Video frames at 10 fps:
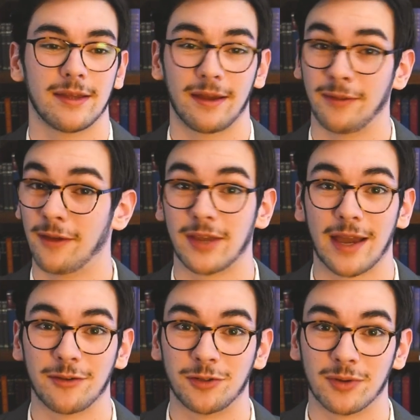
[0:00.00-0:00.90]
I'd love to
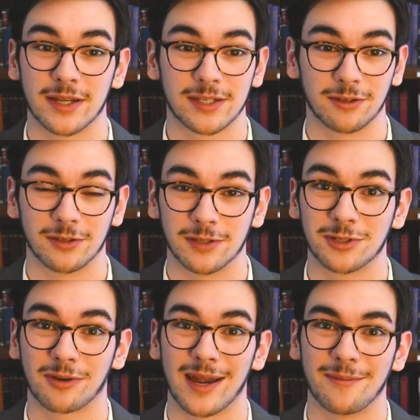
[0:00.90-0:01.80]
have you join us, so
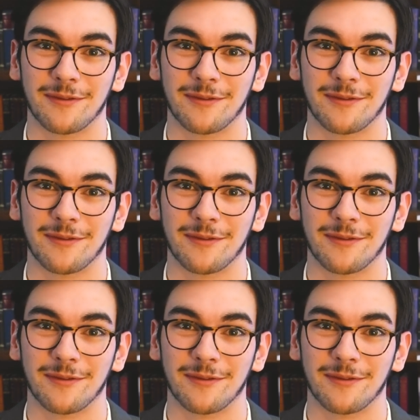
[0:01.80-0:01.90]
subscribe